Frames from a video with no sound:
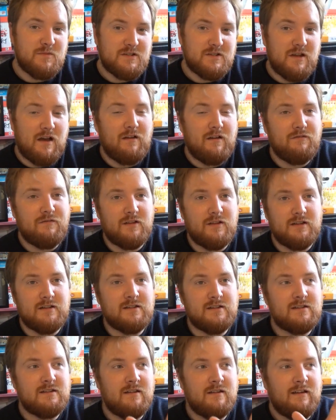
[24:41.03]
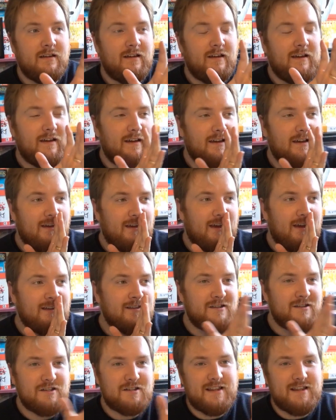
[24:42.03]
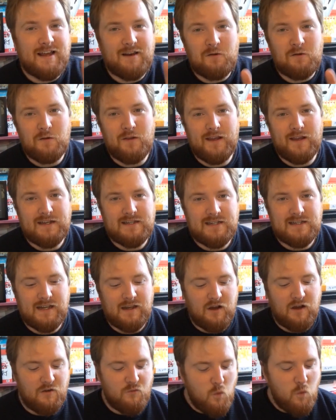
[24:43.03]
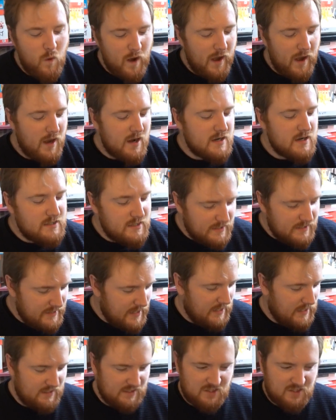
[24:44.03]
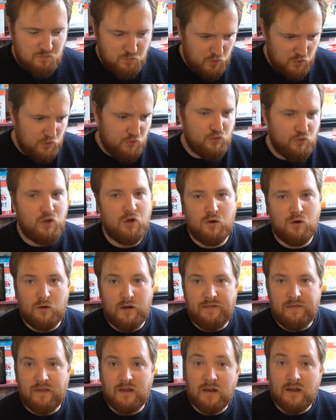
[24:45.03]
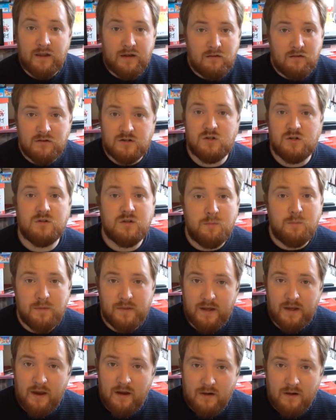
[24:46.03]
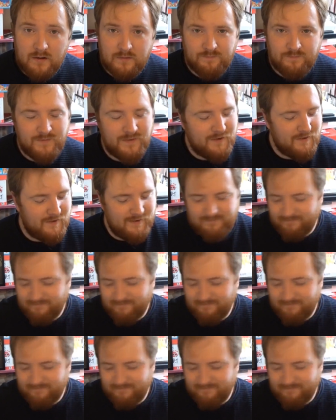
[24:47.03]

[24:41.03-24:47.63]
Mistopheles, and just that whole idea of where did that spoon go, and then later it shows up in the garden.